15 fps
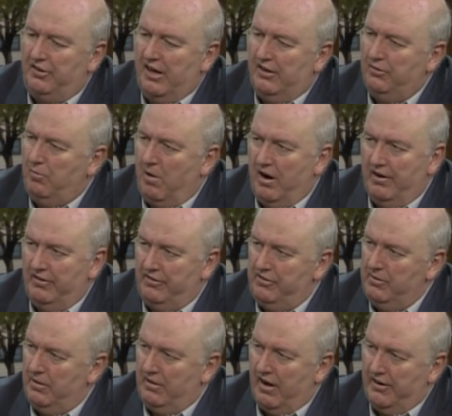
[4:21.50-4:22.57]
sells water
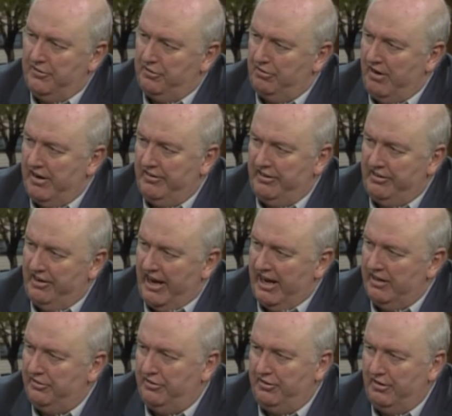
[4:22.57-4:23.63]
to a lot of surrounding
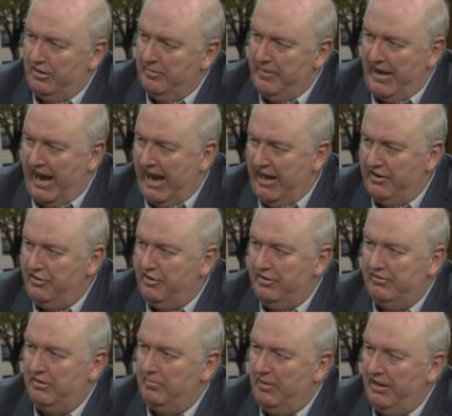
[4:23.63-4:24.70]
towns, Derby,
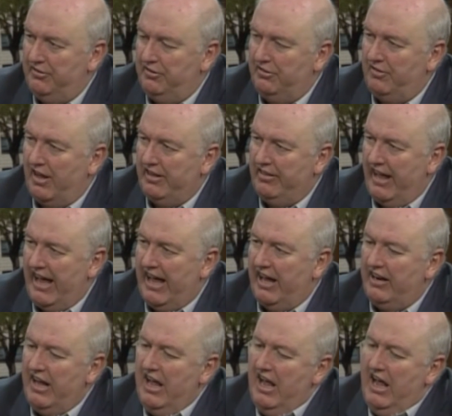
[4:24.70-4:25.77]
Andover, places like
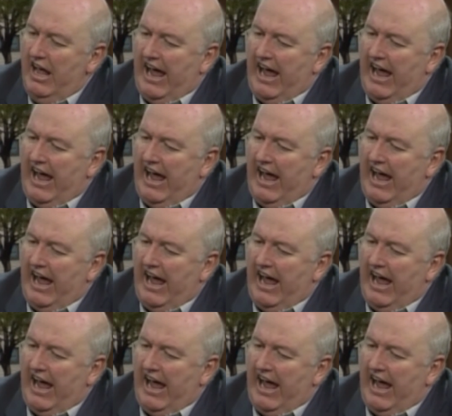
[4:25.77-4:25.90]
that.